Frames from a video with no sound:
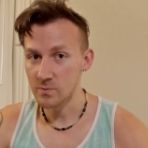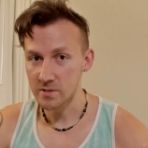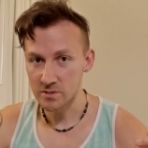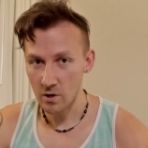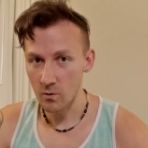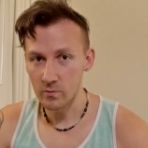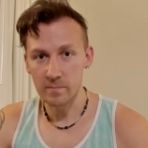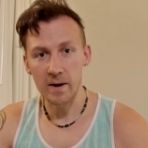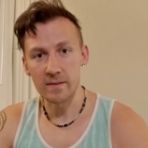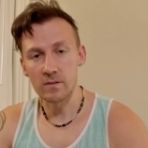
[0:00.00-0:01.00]
which is owned
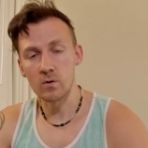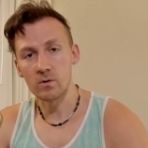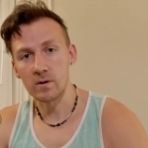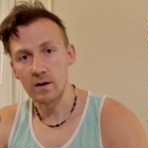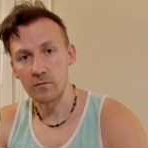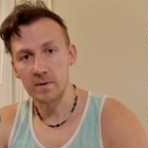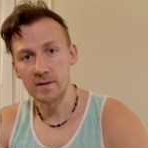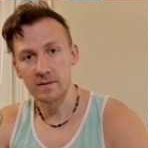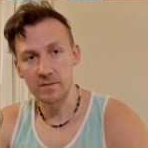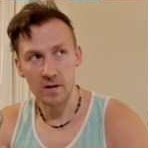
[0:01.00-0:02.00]
by the local
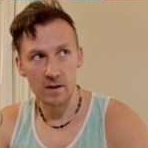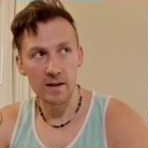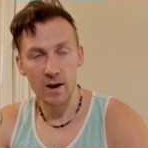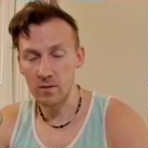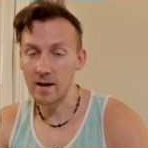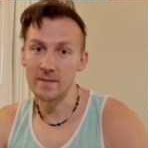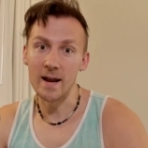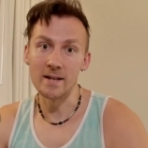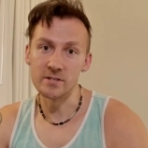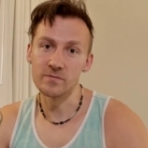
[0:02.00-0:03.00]
government, the airline that
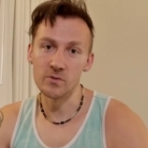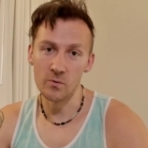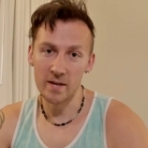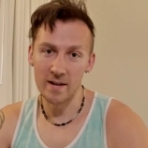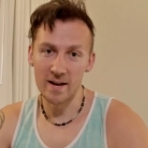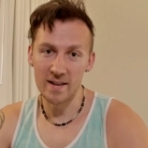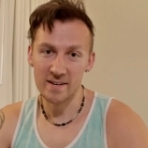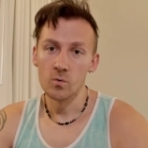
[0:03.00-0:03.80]
I just flew in on,